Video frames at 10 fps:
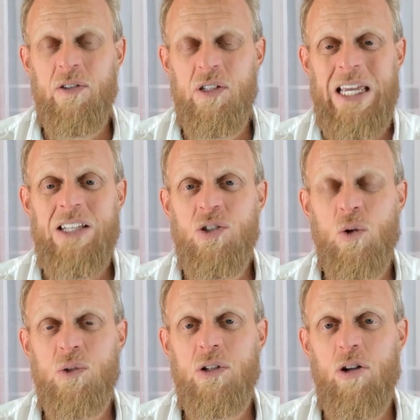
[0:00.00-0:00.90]

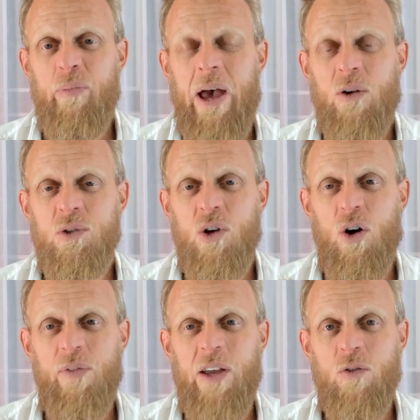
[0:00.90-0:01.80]
installed solar panels
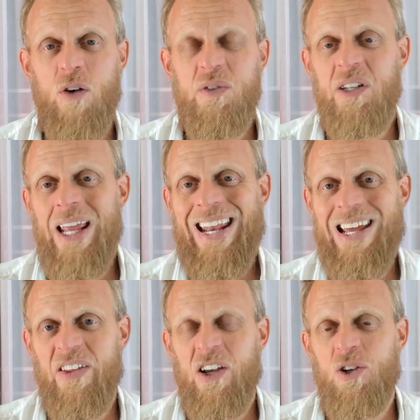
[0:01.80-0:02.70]
on their roofs than any
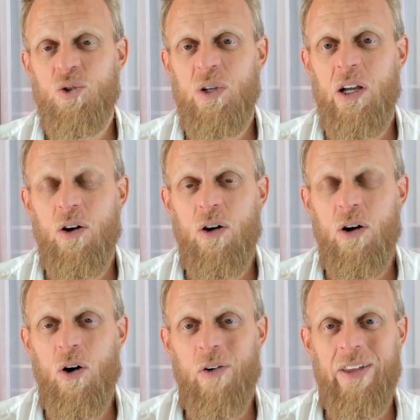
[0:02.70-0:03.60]
other country
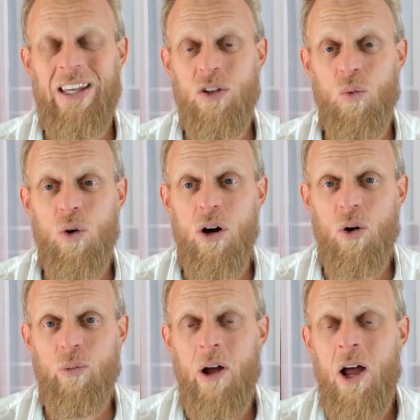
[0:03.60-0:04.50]
on, in the
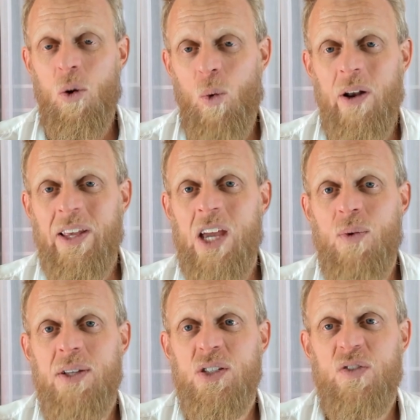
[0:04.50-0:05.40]
world. One of the key
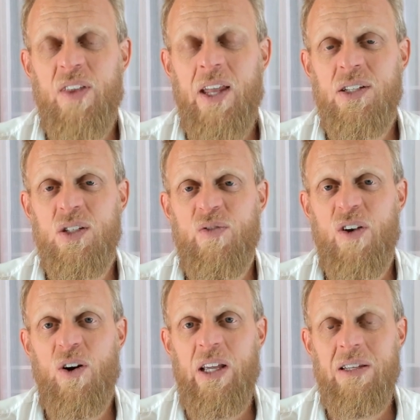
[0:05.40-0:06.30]
reasons for that is it's
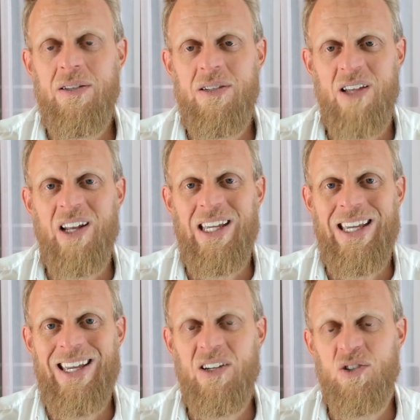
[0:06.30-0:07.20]
very sunny
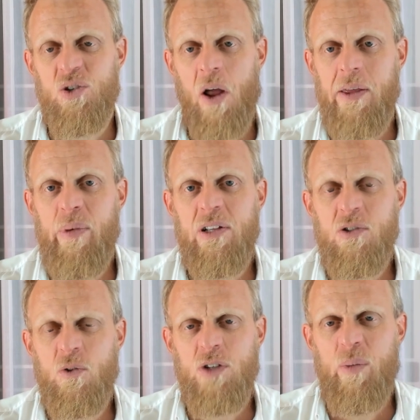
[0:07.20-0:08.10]
in Australia, but it's
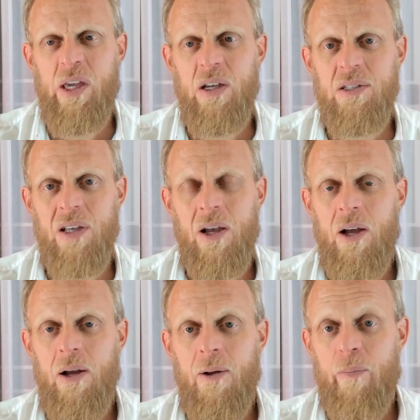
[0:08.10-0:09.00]
also because
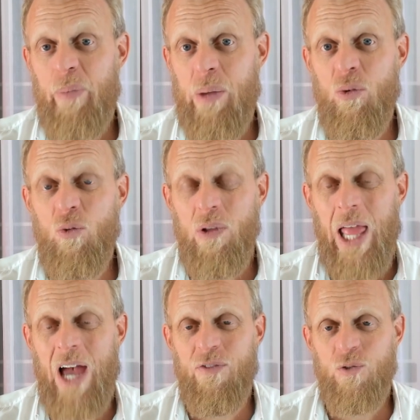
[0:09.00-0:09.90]
people
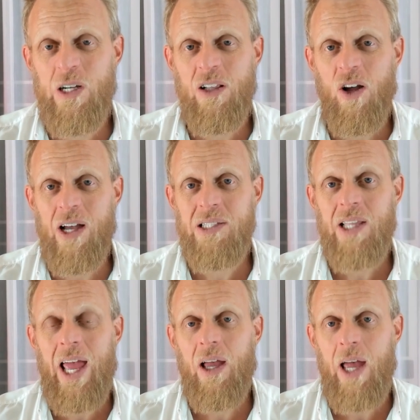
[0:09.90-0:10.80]
have realized
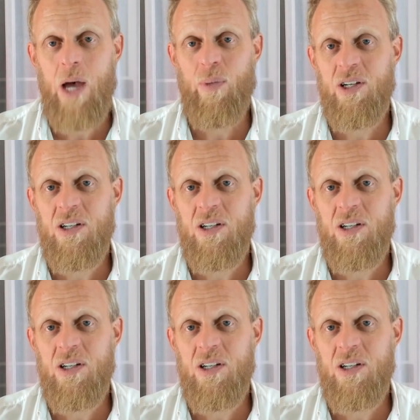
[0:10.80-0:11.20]
how much